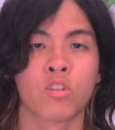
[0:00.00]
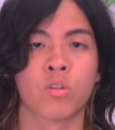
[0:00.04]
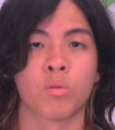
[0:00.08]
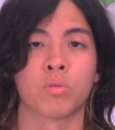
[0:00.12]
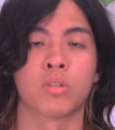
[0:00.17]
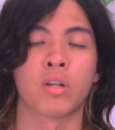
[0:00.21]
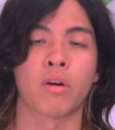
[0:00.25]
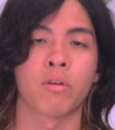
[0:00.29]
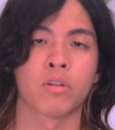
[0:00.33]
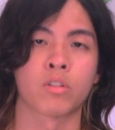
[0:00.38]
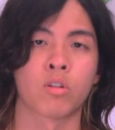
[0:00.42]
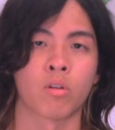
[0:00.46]
So
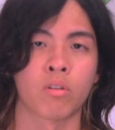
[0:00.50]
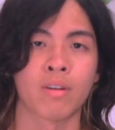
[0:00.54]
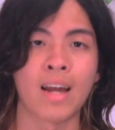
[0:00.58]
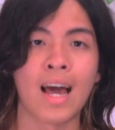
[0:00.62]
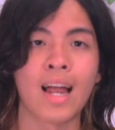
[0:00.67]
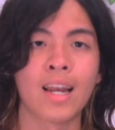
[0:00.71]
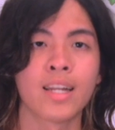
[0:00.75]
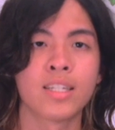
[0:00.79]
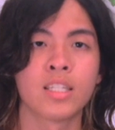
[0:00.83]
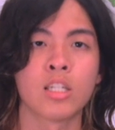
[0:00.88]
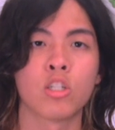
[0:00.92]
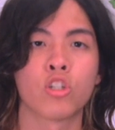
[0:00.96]

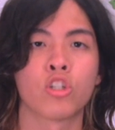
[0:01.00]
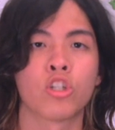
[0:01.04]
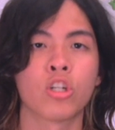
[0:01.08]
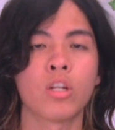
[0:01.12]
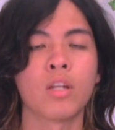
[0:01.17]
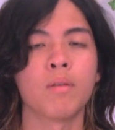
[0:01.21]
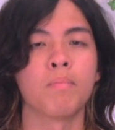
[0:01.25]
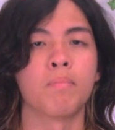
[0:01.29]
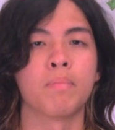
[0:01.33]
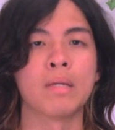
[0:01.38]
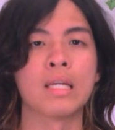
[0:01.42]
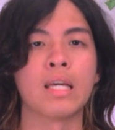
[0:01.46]
territoriality
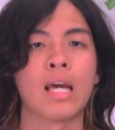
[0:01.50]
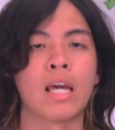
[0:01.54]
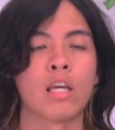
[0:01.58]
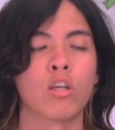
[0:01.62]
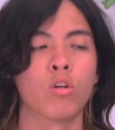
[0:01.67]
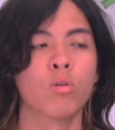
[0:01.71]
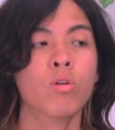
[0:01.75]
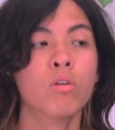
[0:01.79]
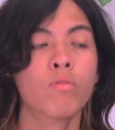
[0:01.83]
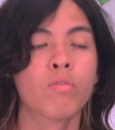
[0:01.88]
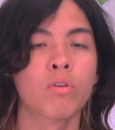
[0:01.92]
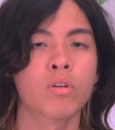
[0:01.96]
shouldn't be a
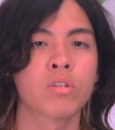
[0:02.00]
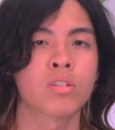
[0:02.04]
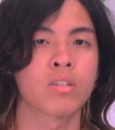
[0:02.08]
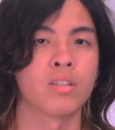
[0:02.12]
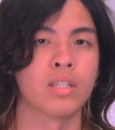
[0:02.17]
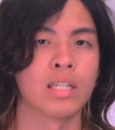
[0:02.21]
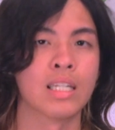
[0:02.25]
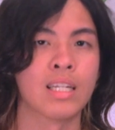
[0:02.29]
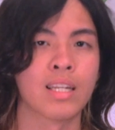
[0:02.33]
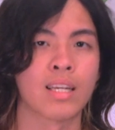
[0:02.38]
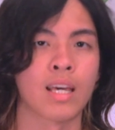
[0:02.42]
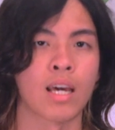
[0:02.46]

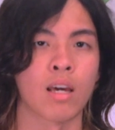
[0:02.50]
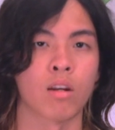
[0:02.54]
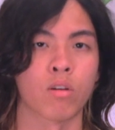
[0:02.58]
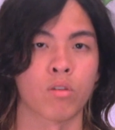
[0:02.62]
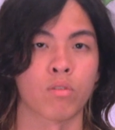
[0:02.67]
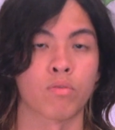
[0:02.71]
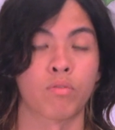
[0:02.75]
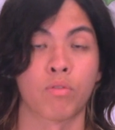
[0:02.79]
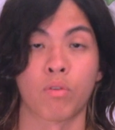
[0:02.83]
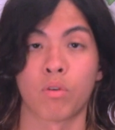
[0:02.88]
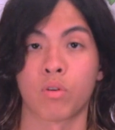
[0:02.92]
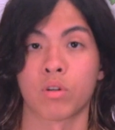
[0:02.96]
universal
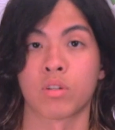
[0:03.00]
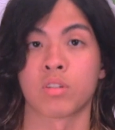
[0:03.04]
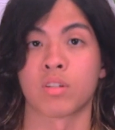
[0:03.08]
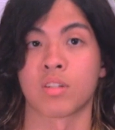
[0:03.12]
indicator for